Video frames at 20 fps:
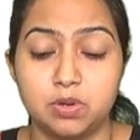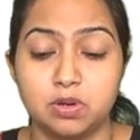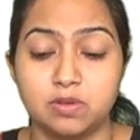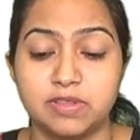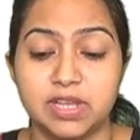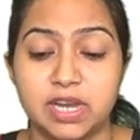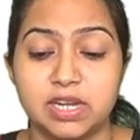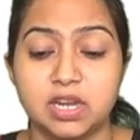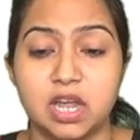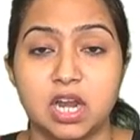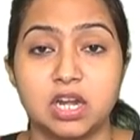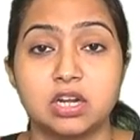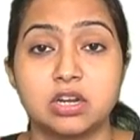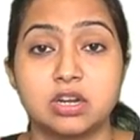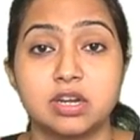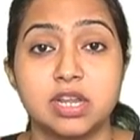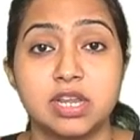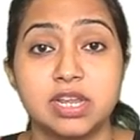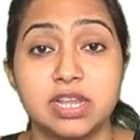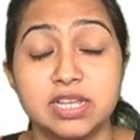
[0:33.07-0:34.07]
of that
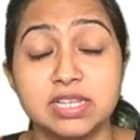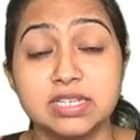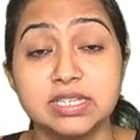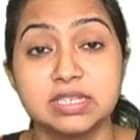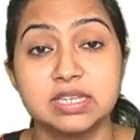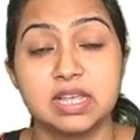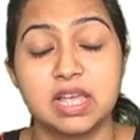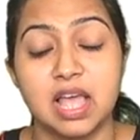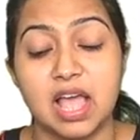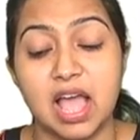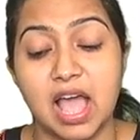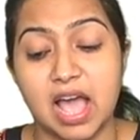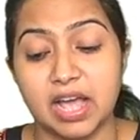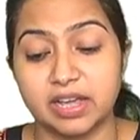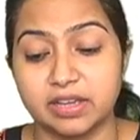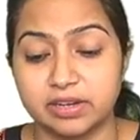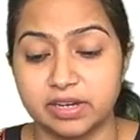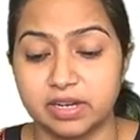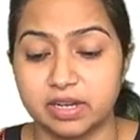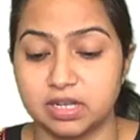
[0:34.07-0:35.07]
country is
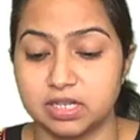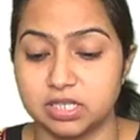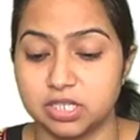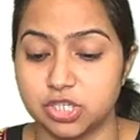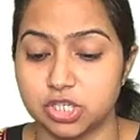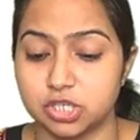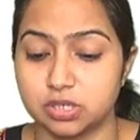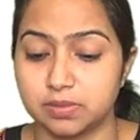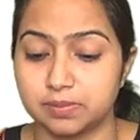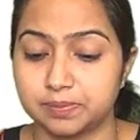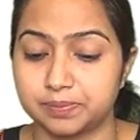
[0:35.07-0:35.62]
agriculture.